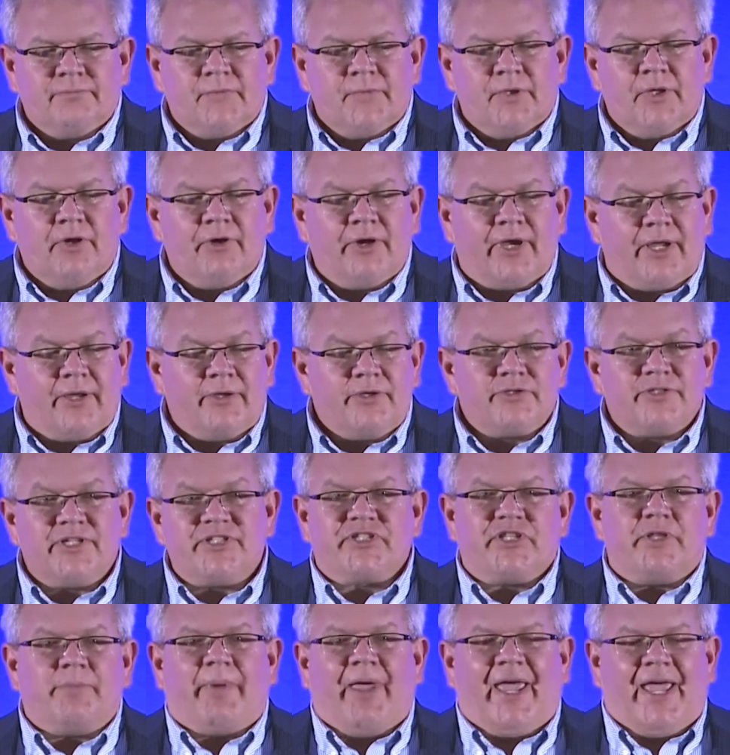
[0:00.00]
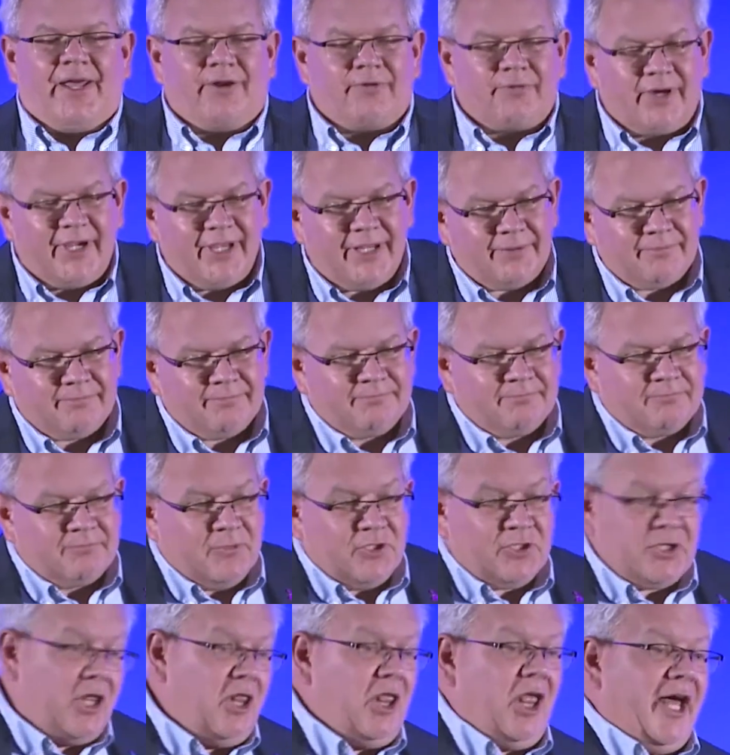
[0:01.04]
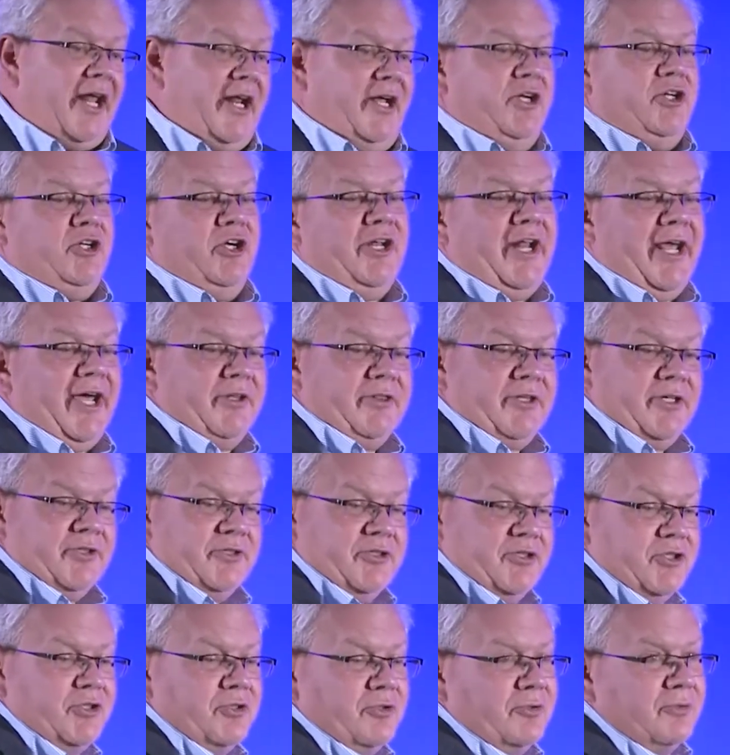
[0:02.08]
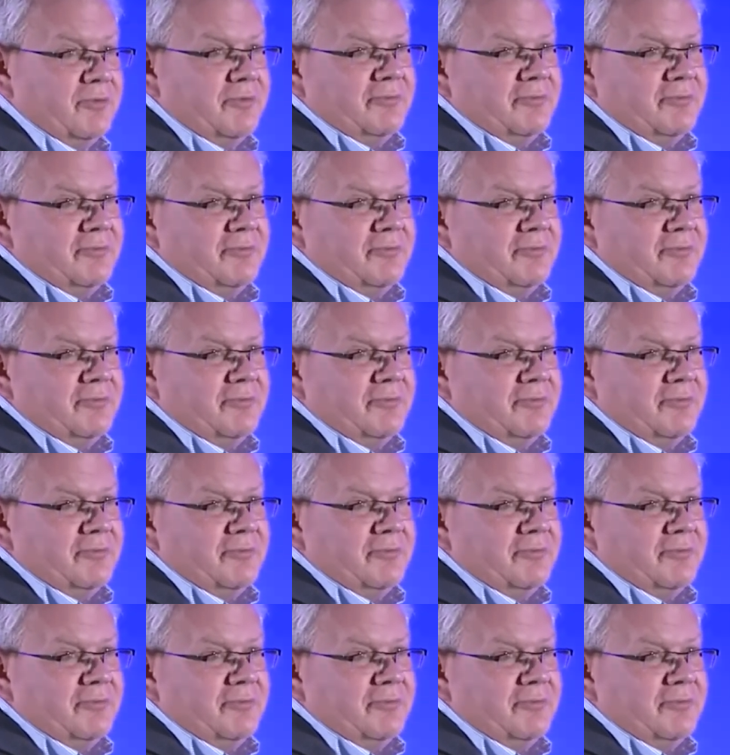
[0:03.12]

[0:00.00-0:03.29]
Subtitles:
Okay, so that's the bad, right? There's a lot of good out there too,